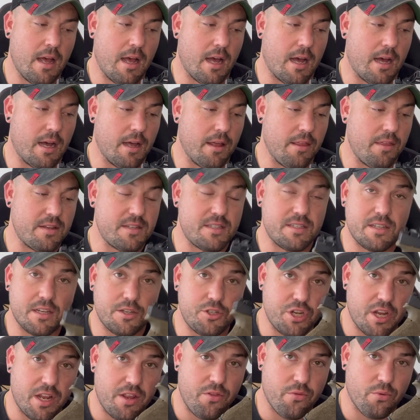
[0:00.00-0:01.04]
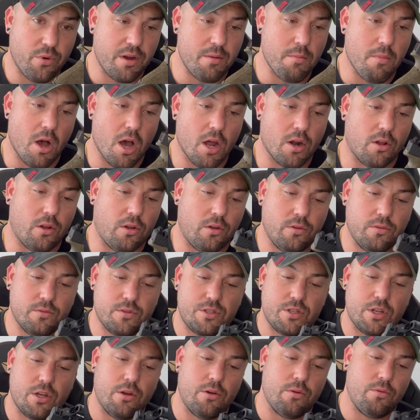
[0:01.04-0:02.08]
Uh, this is a Gen three model,
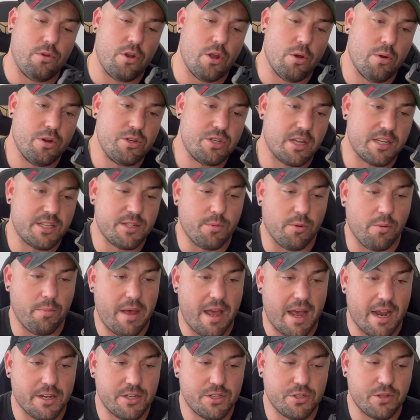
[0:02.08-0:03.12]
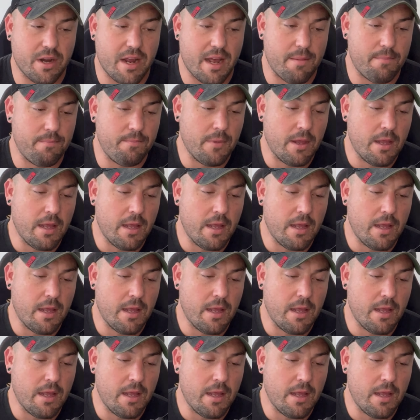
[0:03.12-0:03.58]
so no adjustable backstrap.